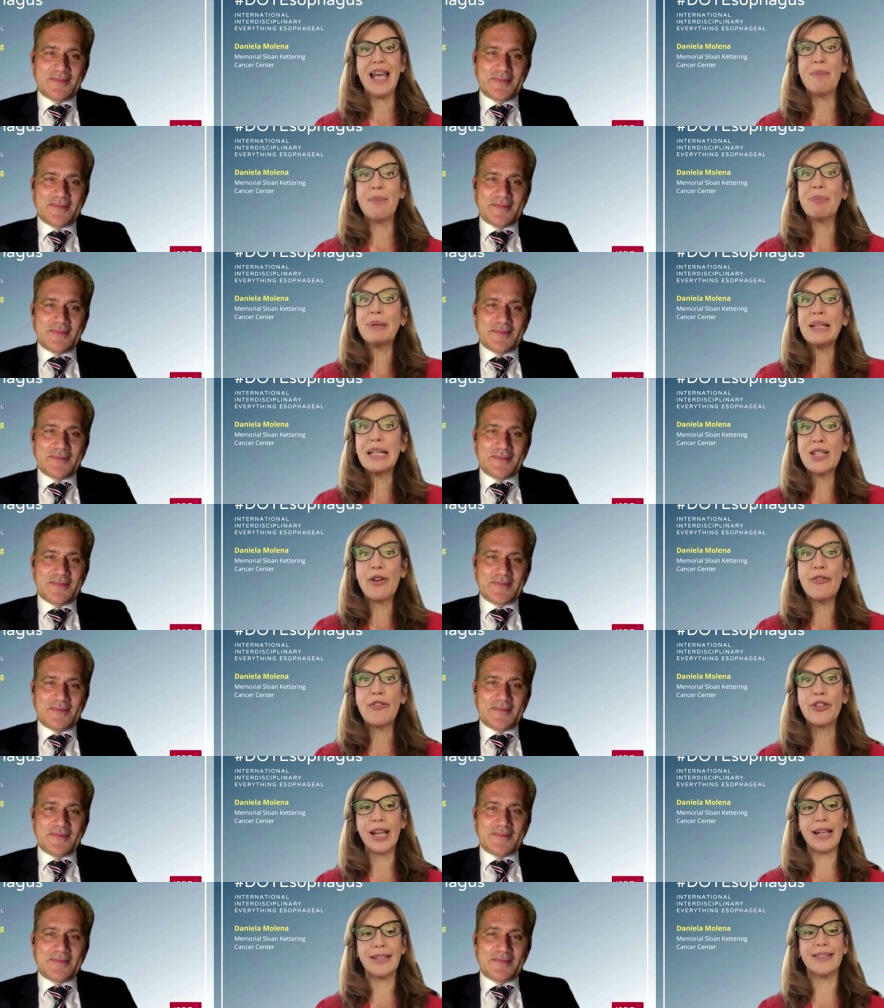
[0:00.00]
Speaker 1: And please don't
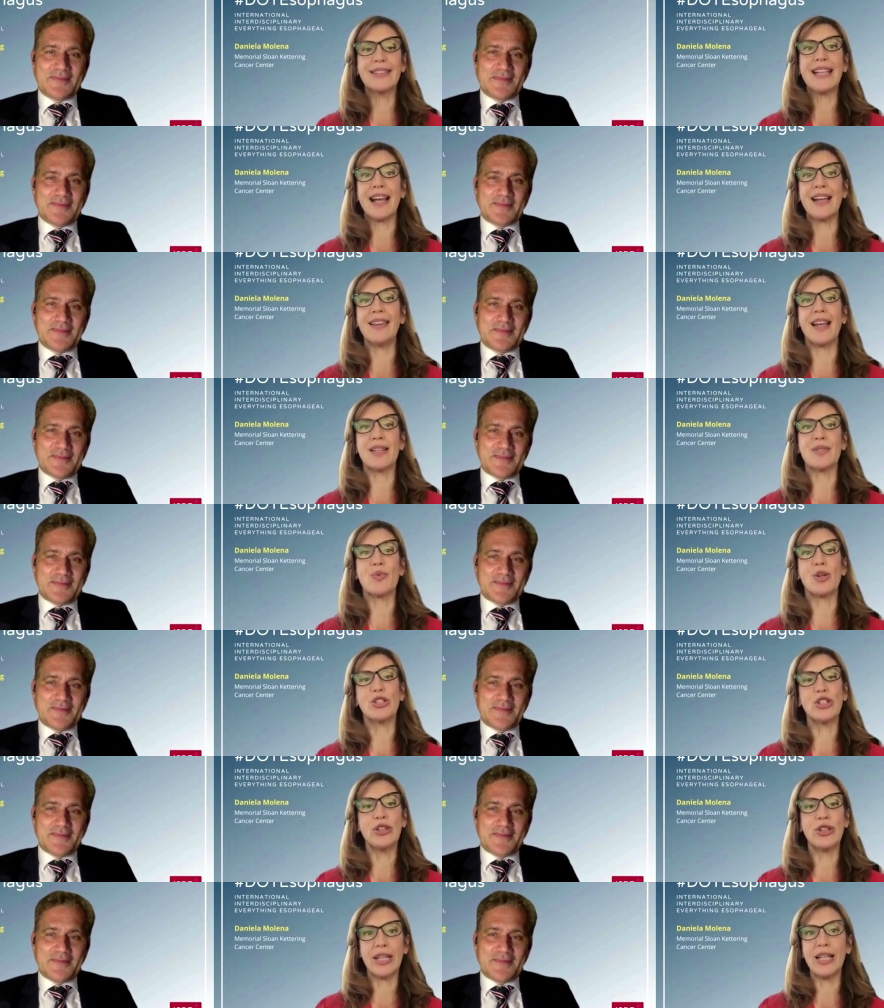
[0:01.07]
forget to tell us what
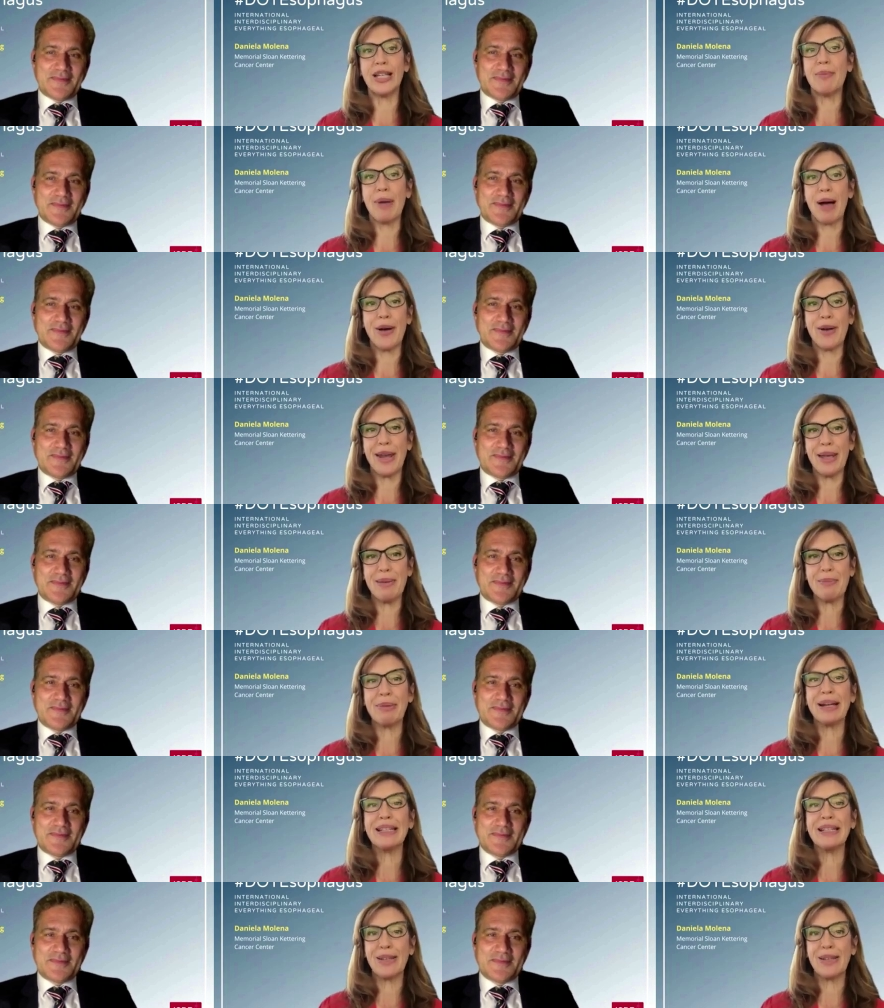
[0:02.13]
you think about it
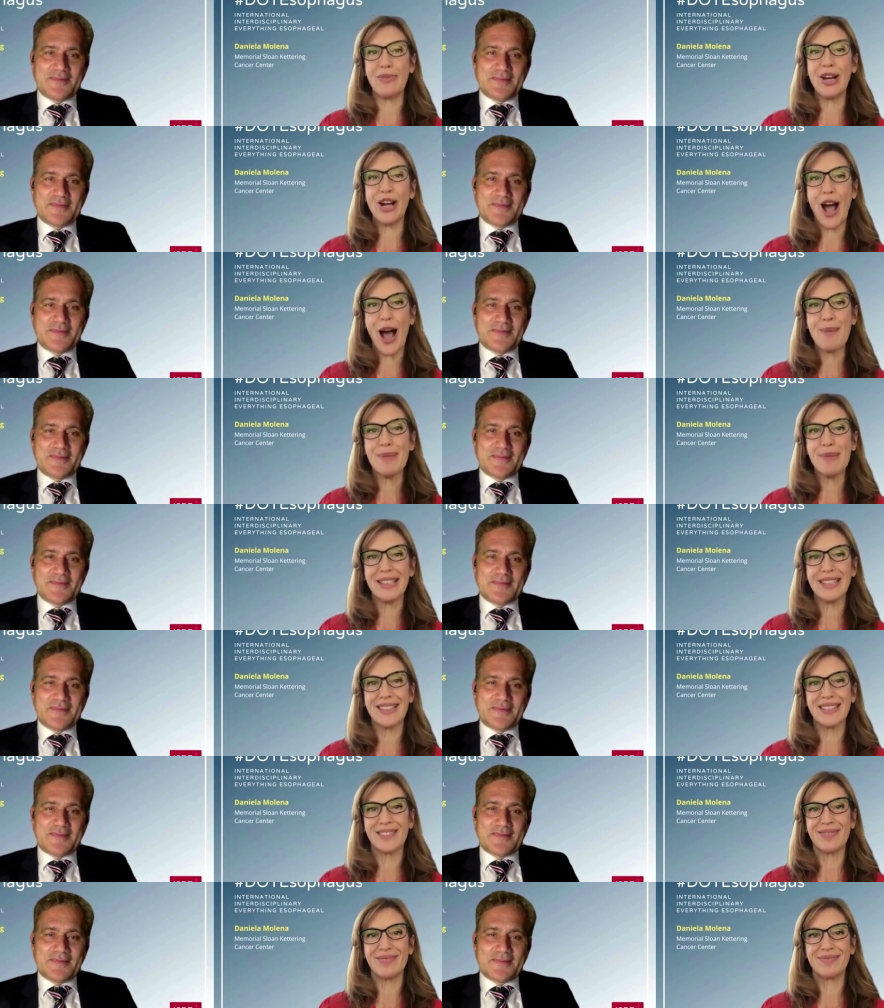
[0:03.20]
by leaving a comment.
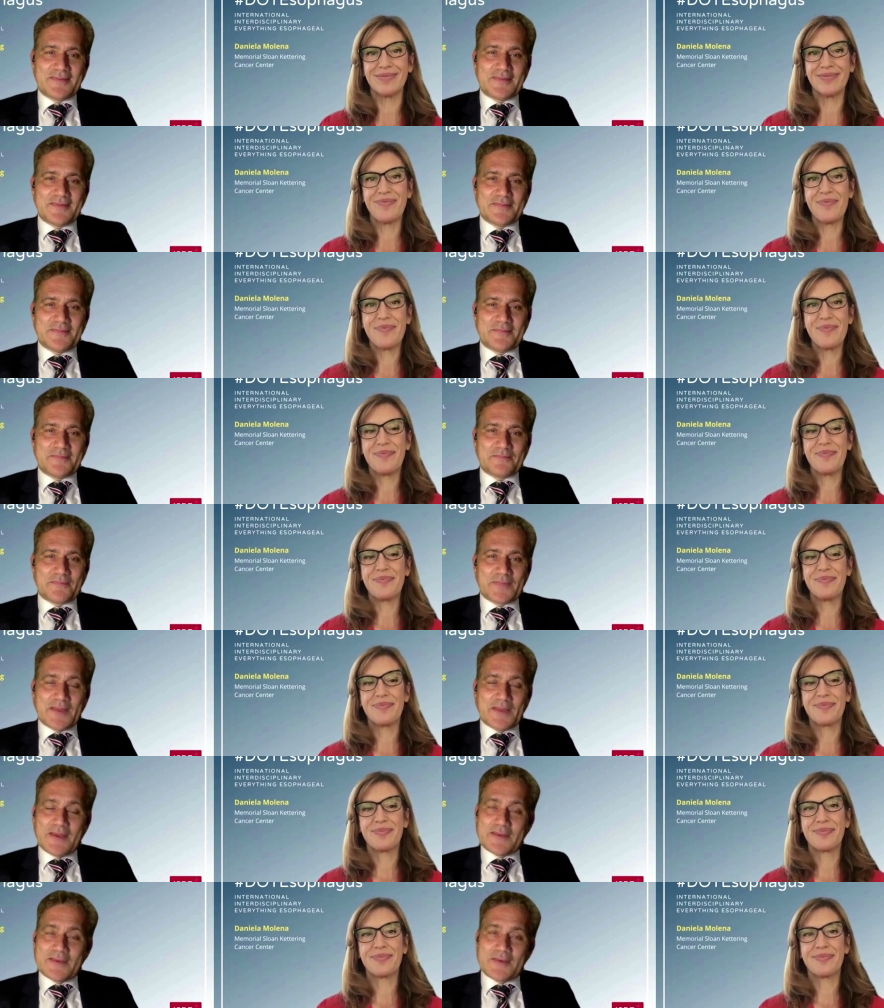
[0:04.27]

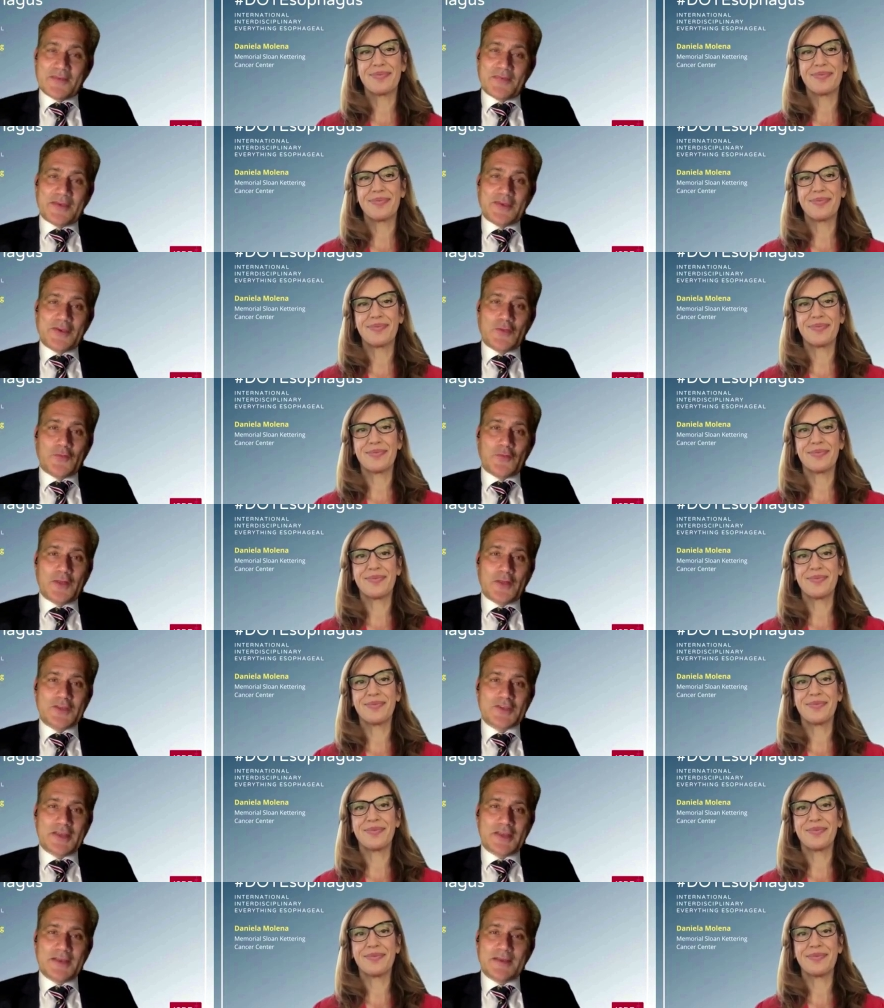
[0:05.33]
Speaker 2: So thank you for
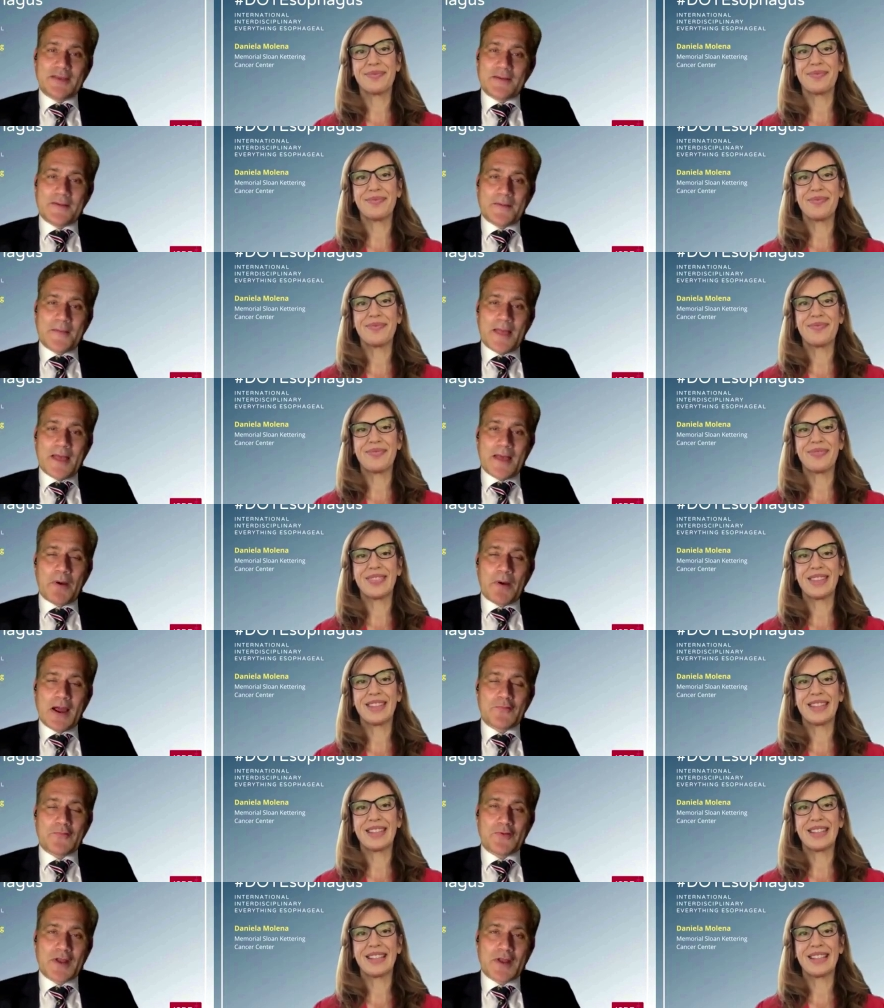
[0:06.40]
listening and
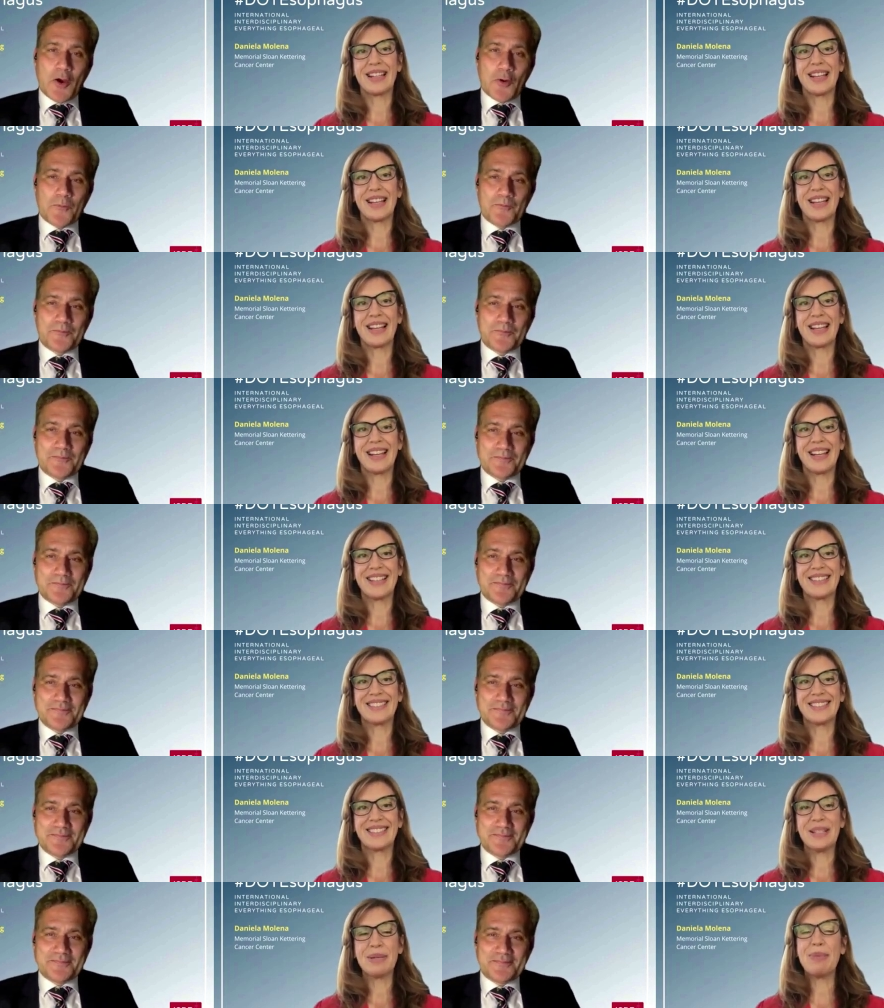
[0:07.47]
bye for now.
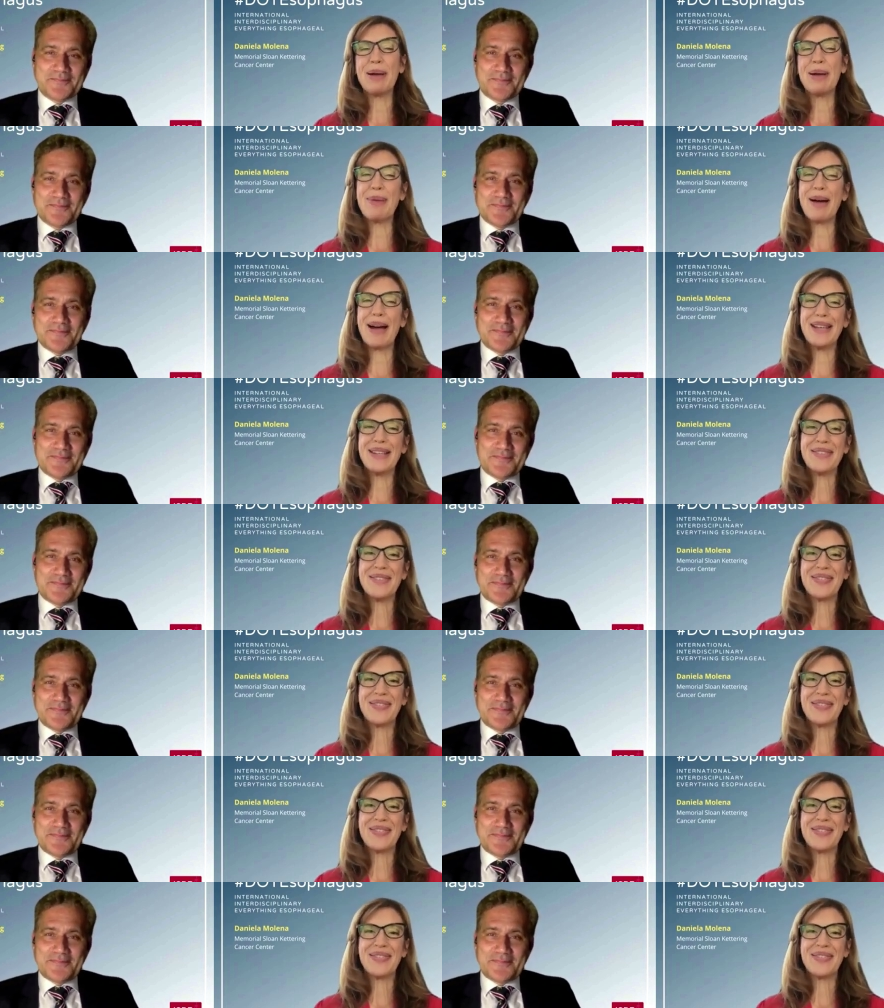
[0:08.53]
Speaker 1: Bye bye.